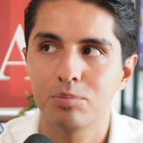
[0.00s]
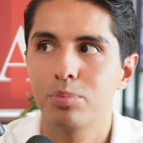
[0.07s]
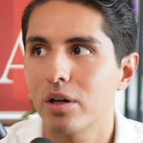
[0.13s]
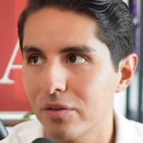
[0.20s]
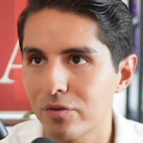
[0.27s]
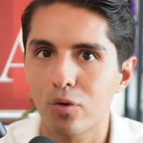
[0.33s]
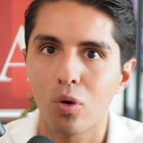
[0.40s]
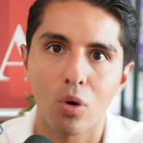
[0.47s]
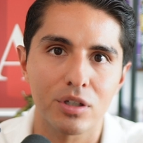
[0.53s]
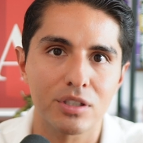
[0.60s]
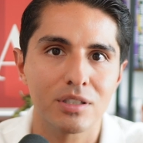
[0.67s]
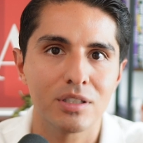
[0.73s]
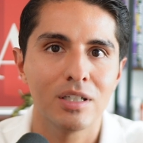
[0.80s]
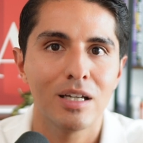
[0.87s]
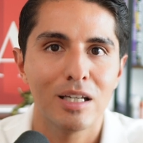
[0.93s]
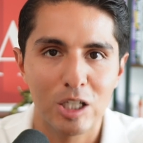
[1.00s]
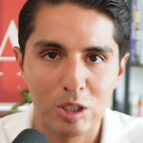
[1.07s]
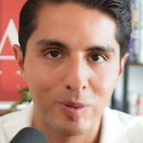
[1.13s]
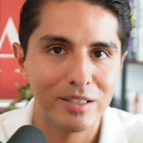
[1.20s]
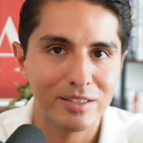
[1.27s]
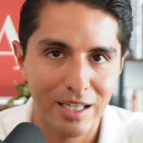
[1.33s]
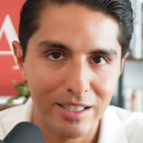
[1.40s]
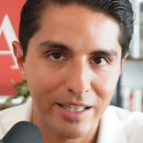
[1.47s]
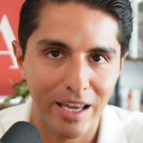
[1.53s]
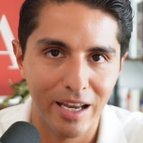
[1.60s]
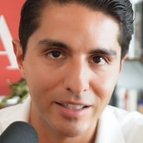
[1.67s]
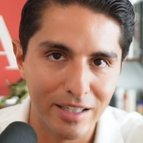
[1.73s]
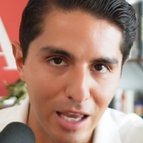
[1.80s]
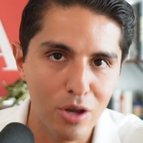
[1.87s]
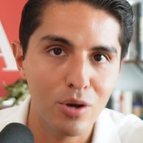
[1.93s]
But of course, you spend 10K
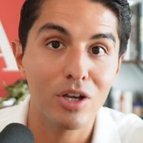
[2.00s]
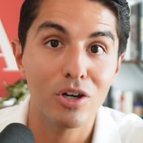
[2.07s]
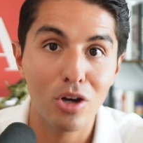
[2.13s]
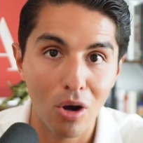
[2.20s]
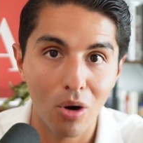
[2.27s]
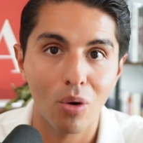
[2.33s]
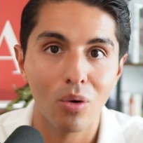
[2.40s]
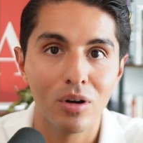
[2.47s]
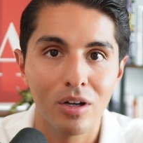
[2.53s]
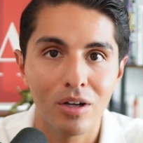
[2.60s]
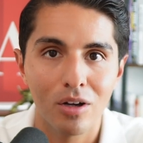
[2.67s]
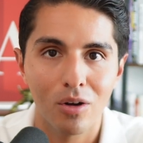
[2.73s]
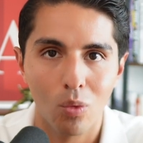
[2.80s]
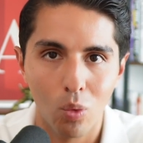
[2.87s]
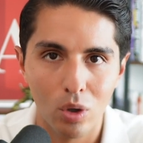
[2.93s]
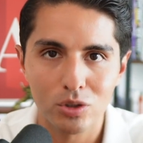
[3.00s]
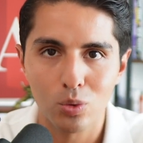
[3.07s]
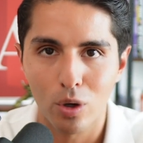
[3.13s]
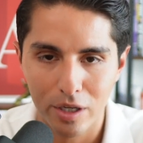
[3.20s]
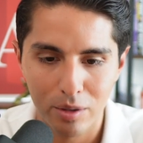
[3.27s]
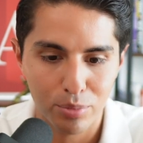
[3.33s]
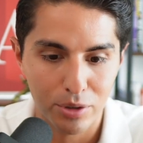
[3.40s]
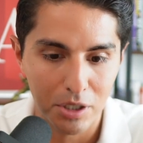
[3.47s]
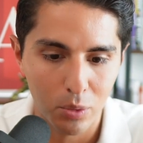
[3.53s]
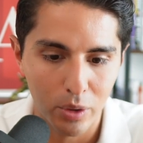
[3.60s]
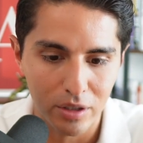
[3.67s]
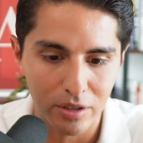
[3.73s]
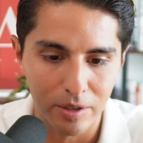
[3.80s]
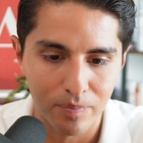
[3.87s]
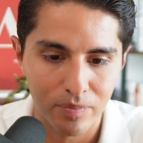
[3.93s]
a day, you can know what's working pretty
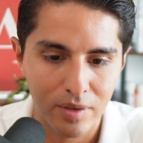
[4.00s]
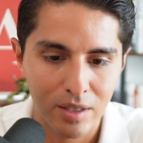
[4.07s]
quickly.